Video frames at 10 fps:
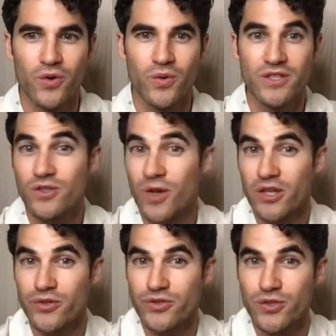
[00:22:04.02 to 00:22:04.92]
it's a great
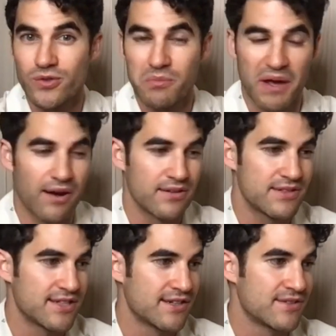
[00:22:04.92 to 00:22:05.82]
little tune about,
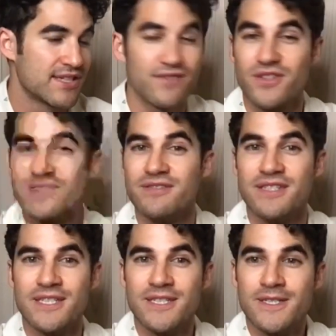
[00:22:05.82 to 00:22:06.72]
giving
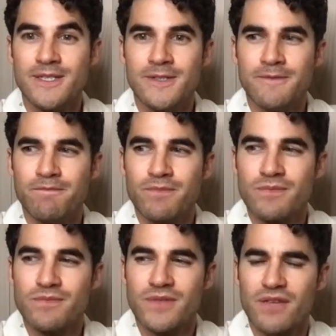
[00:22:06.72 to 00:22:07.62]

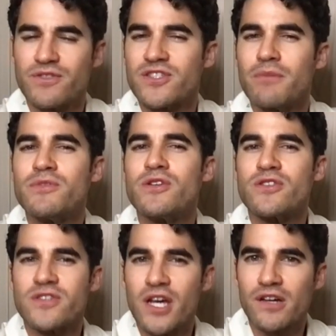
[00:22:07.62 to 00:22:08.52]
something to
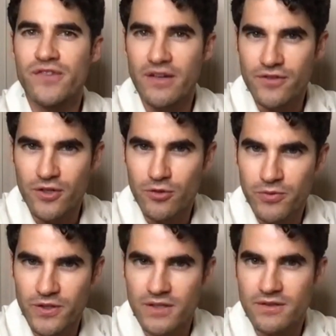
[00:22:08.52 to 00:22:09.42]
yourself after
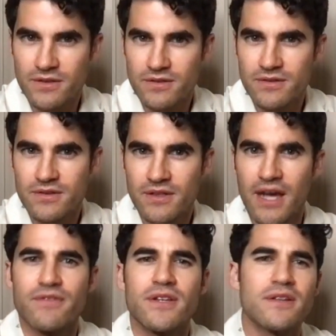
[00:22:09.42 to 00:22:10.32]
hopefully
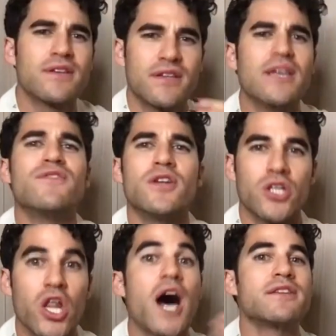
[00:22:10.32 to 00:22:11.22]
having given a
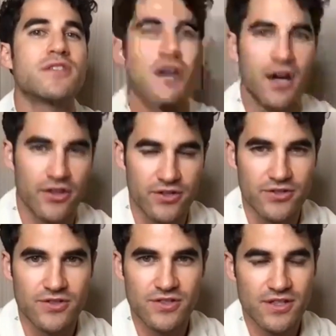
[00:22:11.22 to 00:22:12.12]
lot to
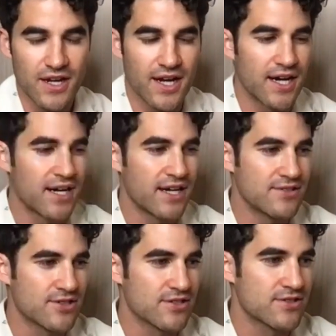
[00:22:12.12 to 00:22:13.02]
others, and
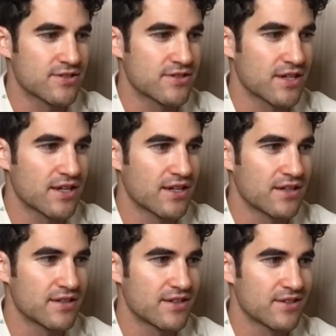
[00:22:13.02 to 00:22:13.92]
just,
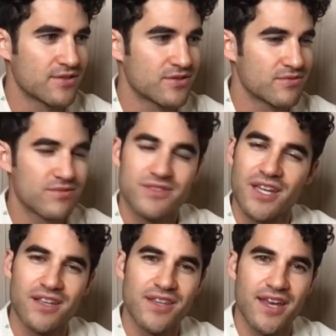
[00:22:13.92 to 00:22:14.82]

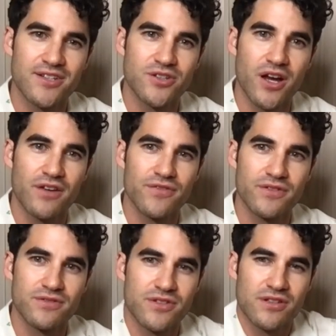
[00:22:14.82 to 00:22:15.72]
taking the edge off and
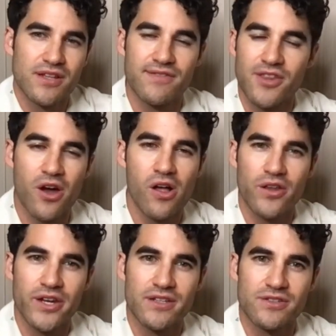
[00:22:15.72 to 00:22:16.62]
just loving the
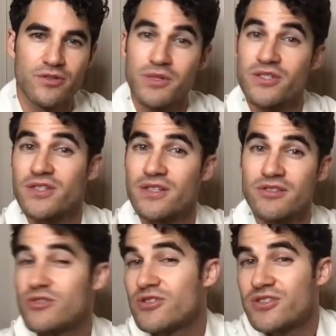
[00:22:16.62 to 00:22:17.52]
holidays so much that you're
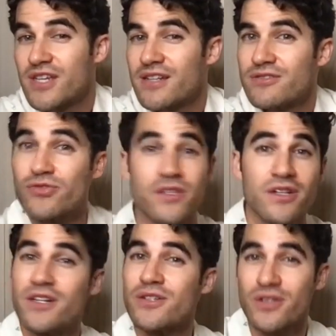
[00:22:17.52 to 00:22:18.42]
just getting drunk
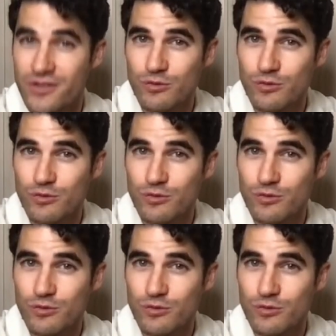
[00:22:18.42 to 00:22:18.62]
on Christmas.